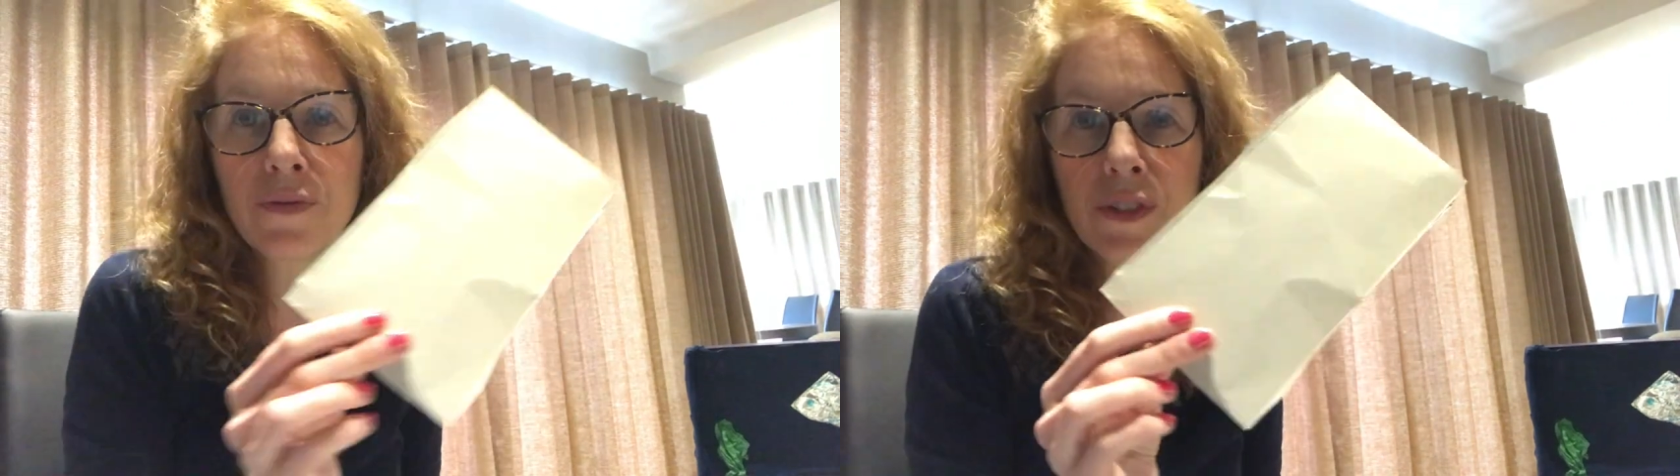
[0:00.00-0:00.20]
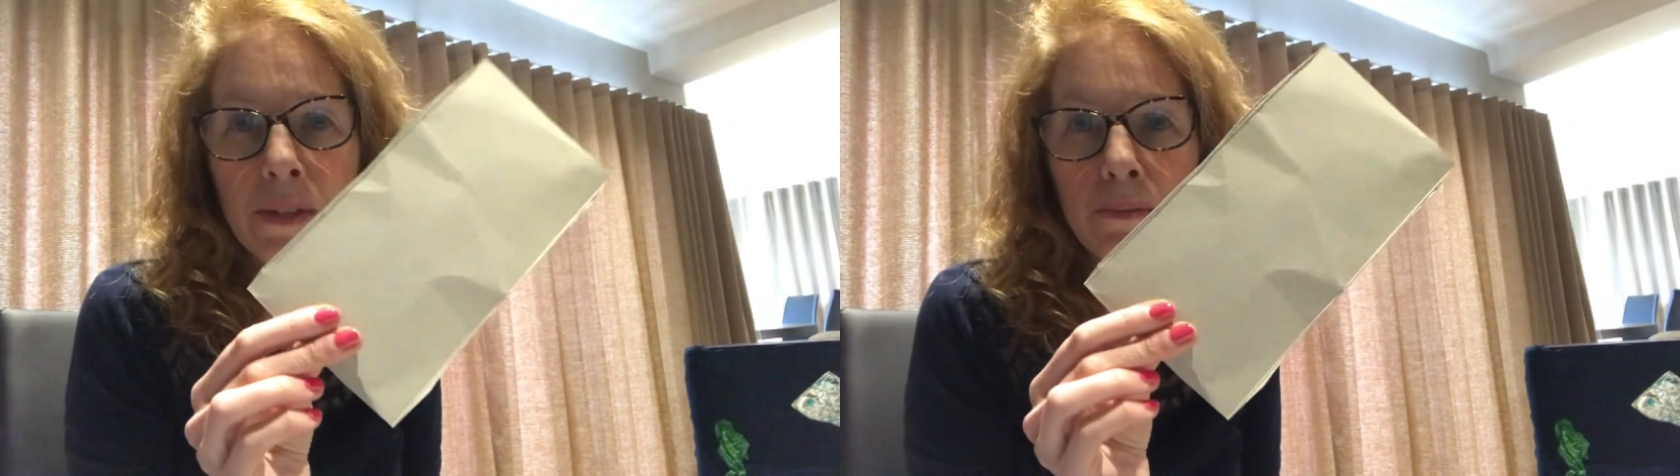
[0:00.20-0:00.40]

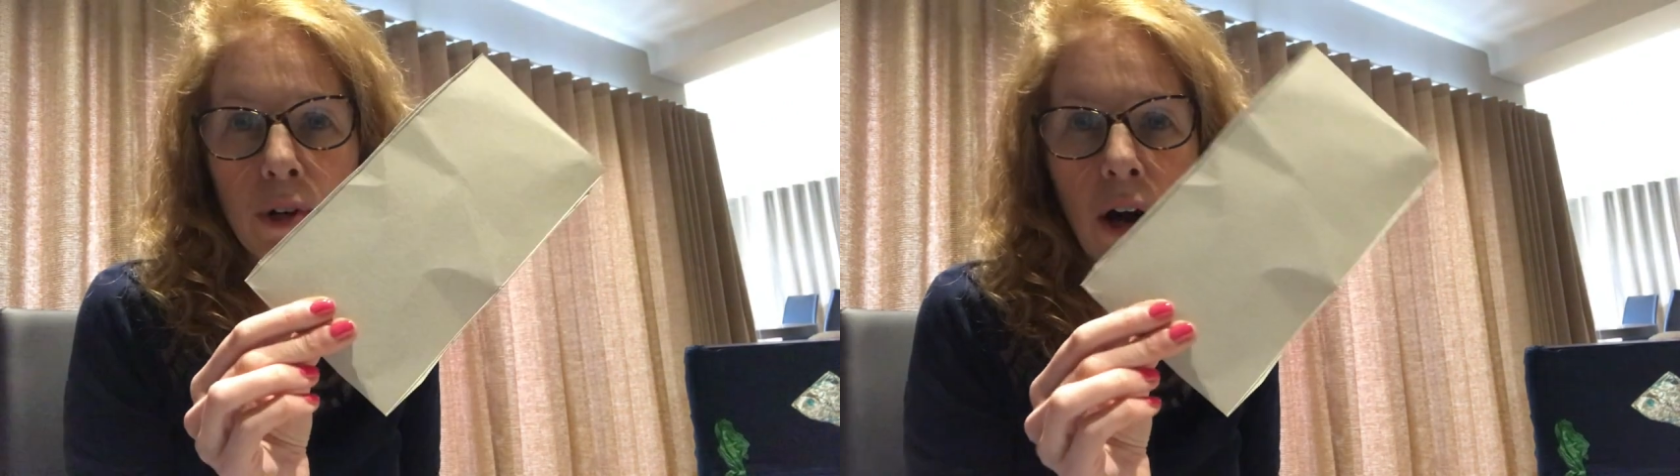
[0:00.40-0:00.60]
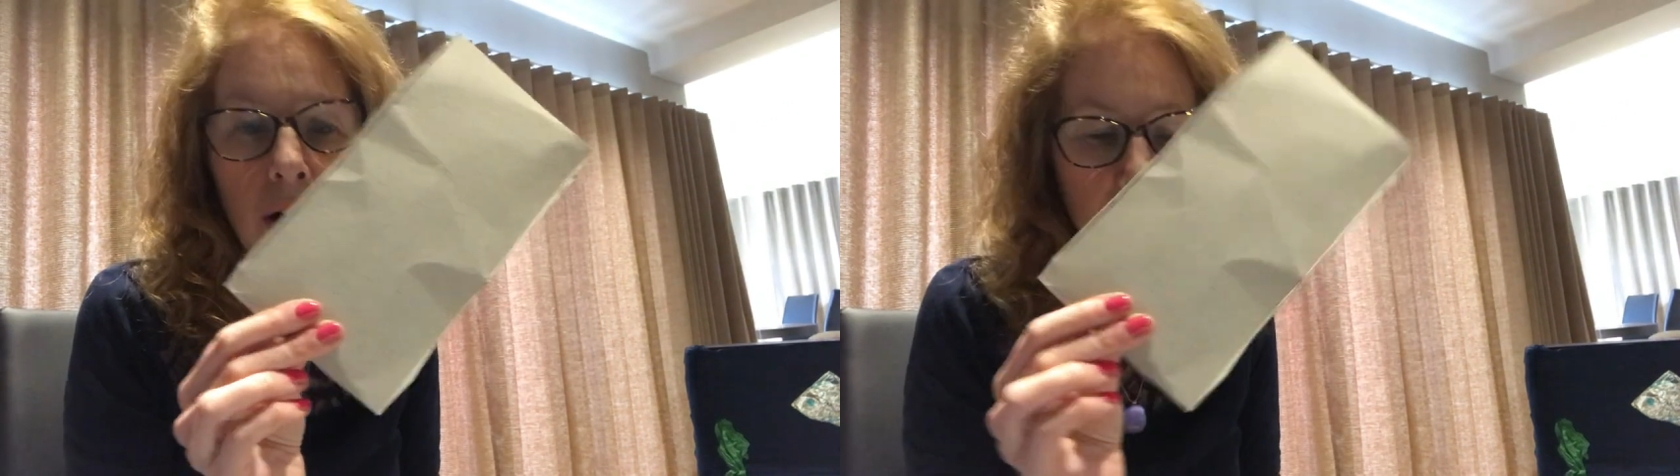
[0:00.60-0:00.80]
some
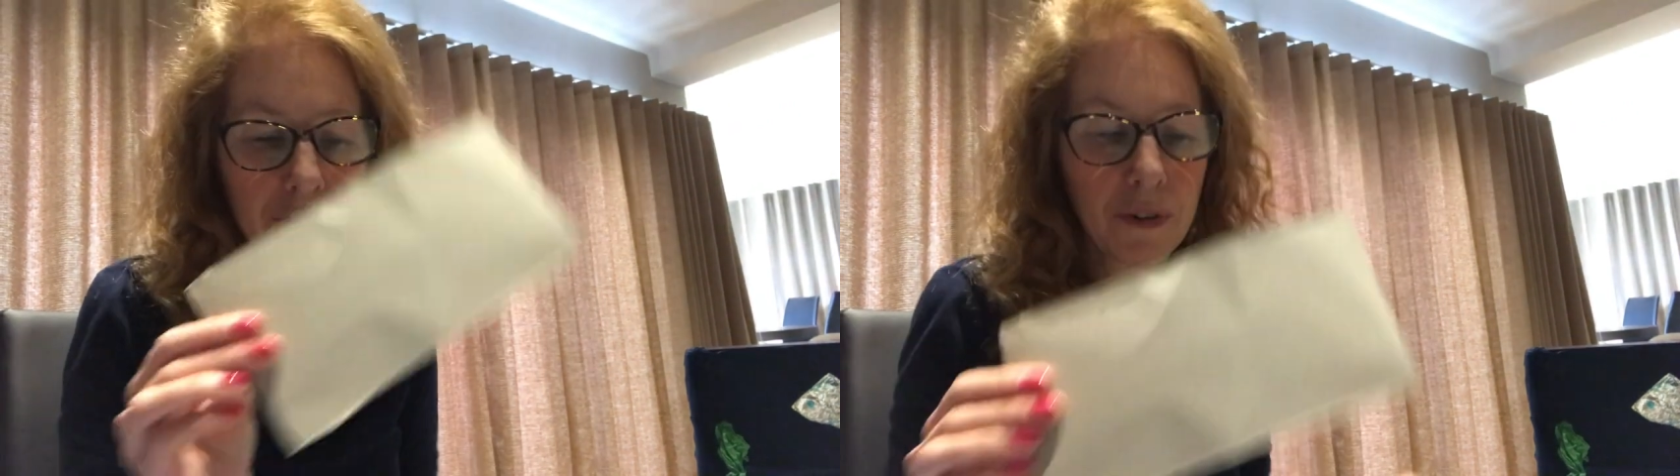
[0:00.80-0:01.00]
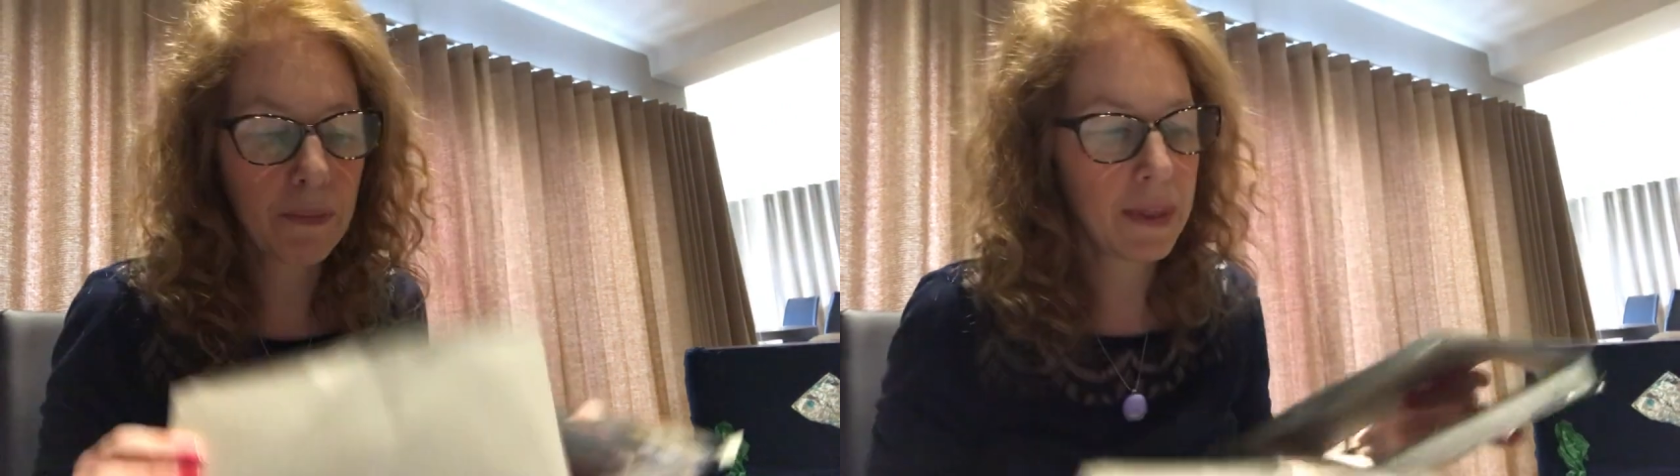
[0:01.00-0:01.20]
card
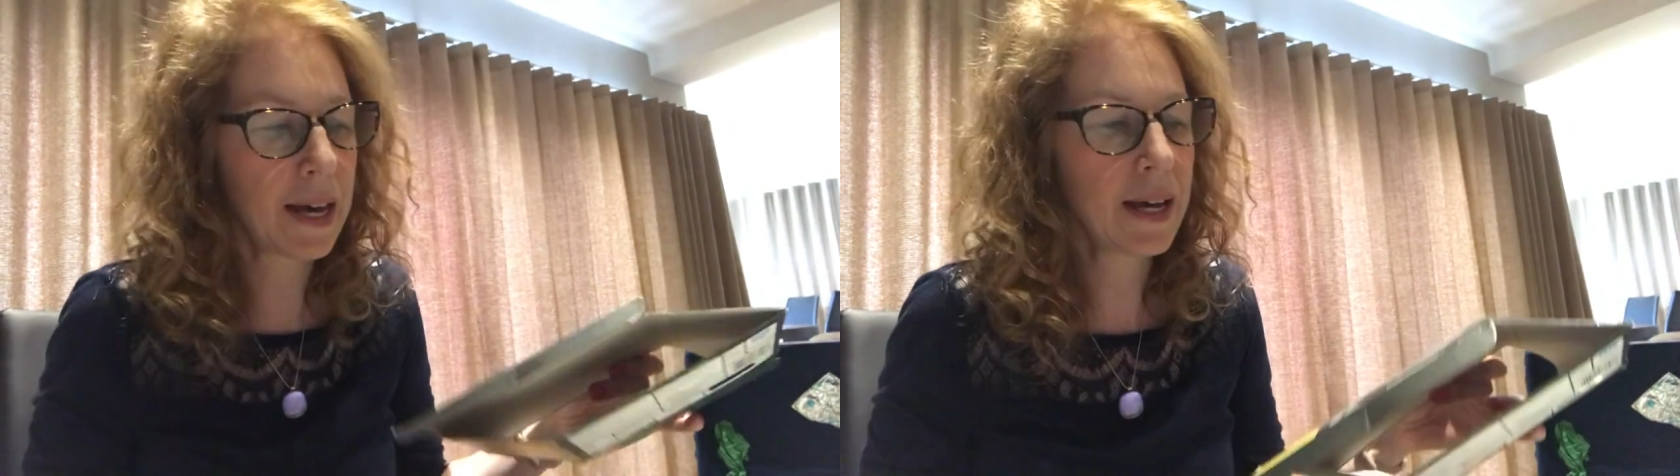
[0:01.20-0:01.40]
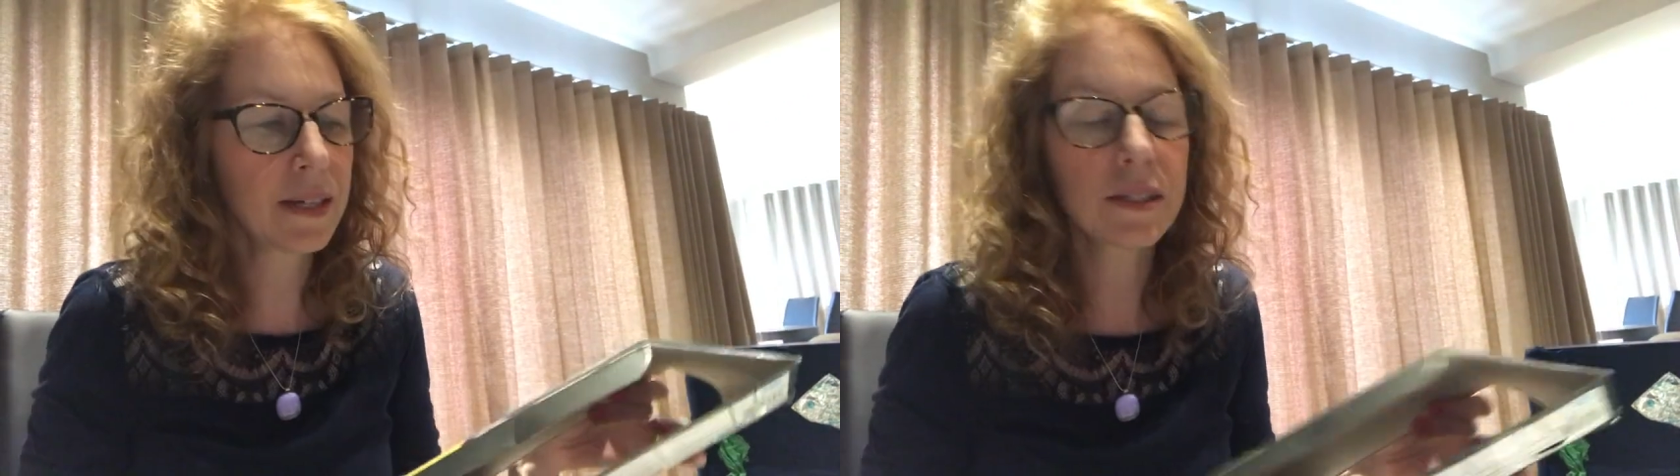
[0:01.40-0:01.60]
from
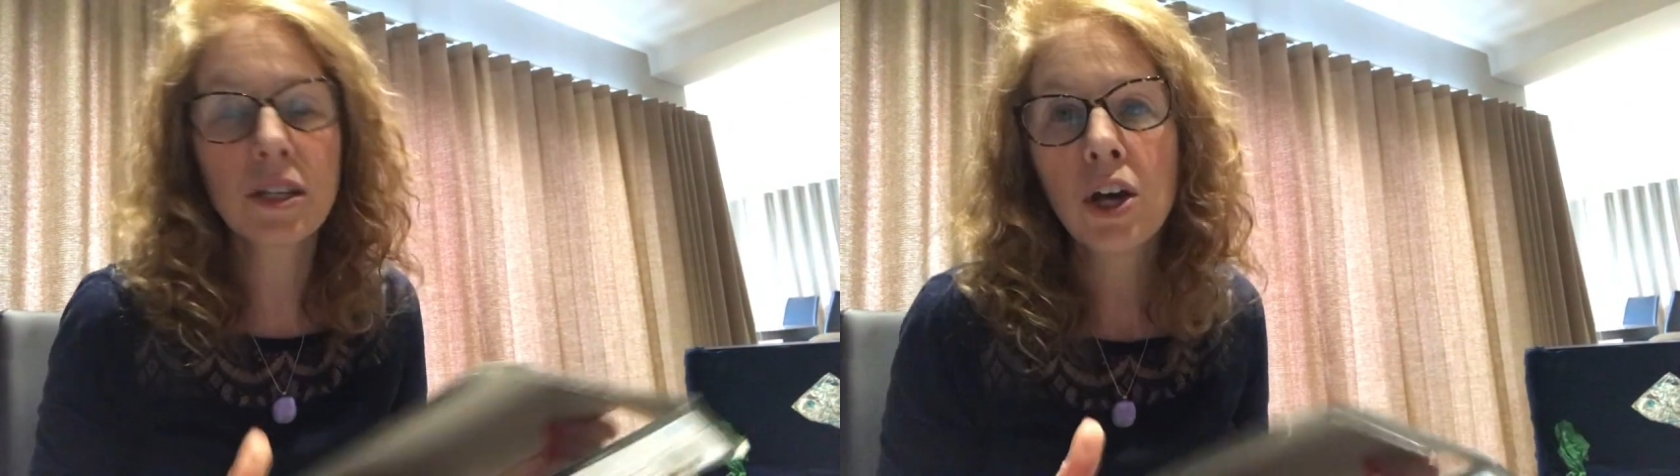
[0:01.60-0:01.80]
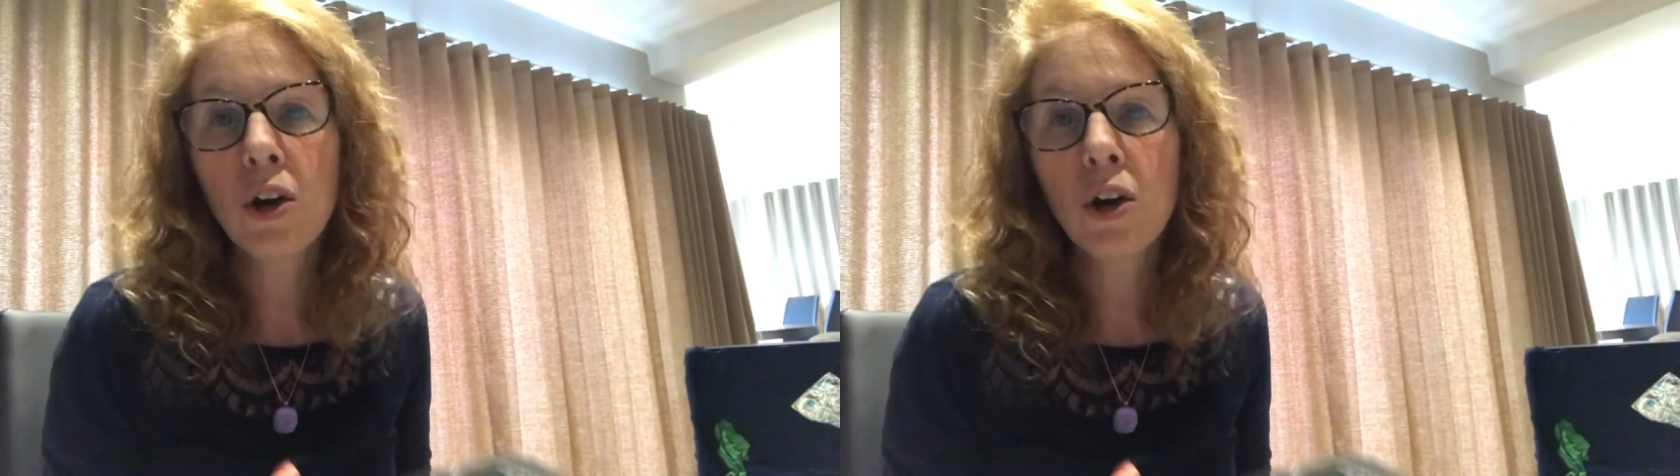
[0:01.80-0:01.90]
that,